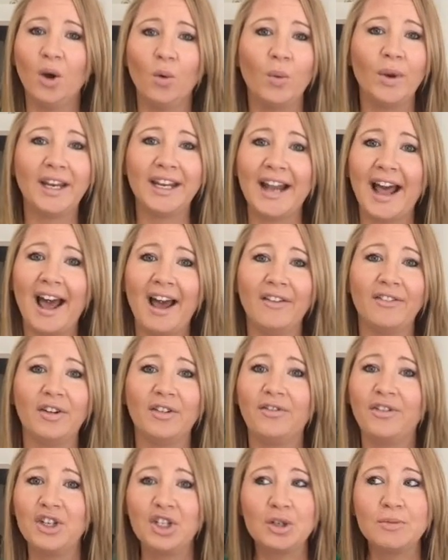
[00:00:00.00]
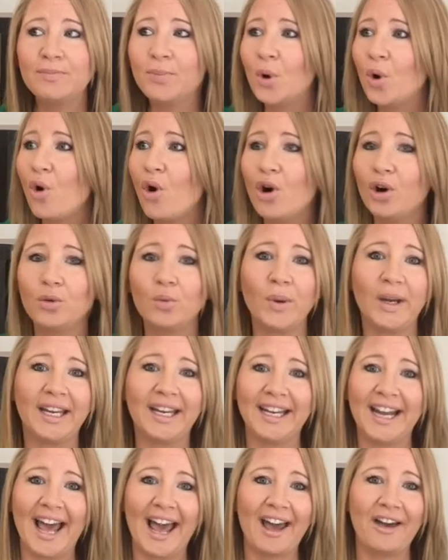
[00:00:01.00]
we can have a vision board, we
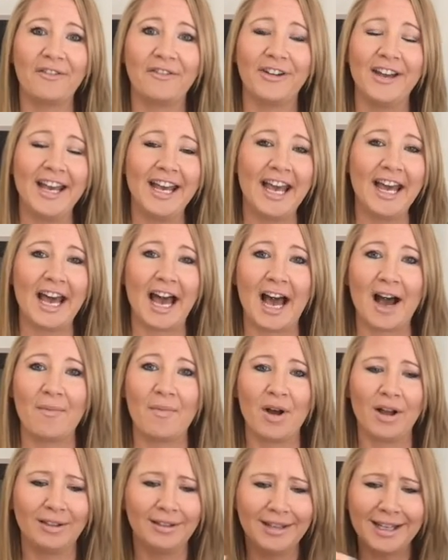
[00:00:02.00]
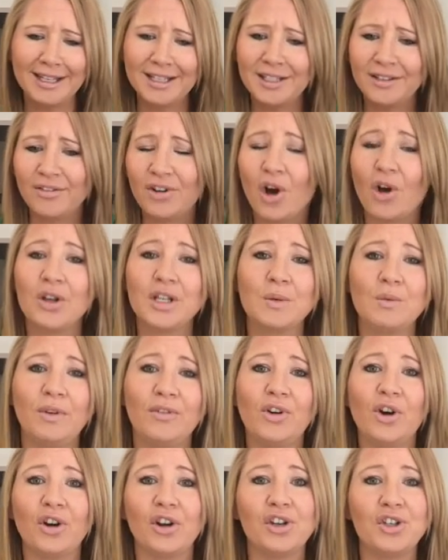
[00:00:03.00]
can have a list of goals that
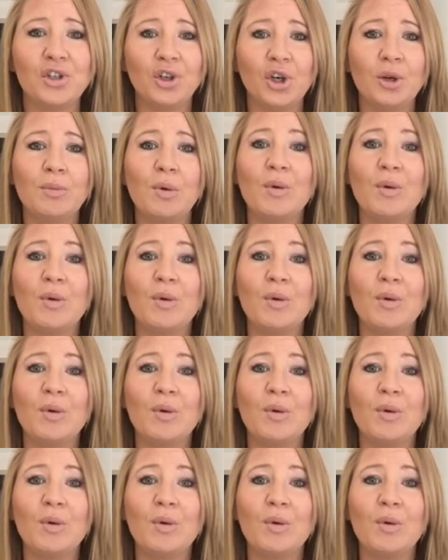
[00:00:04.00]
we've got to do,